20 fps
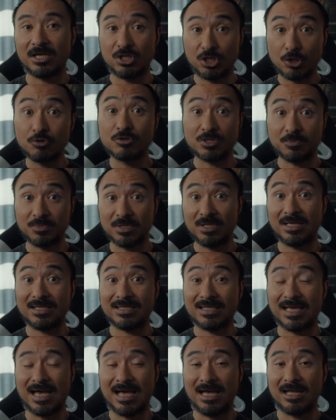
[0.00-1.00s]
use something
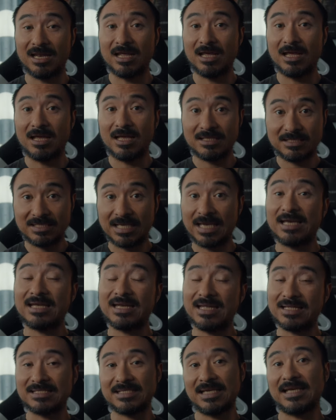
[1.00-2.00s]
like that day
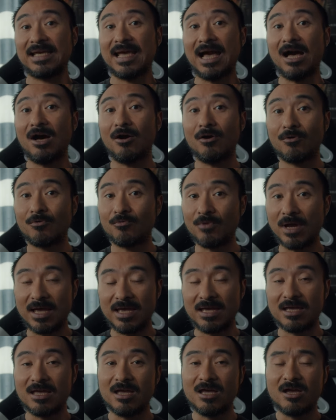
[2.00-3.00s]
in and day out,
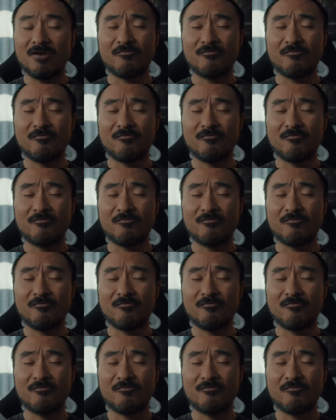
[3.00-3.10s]
right?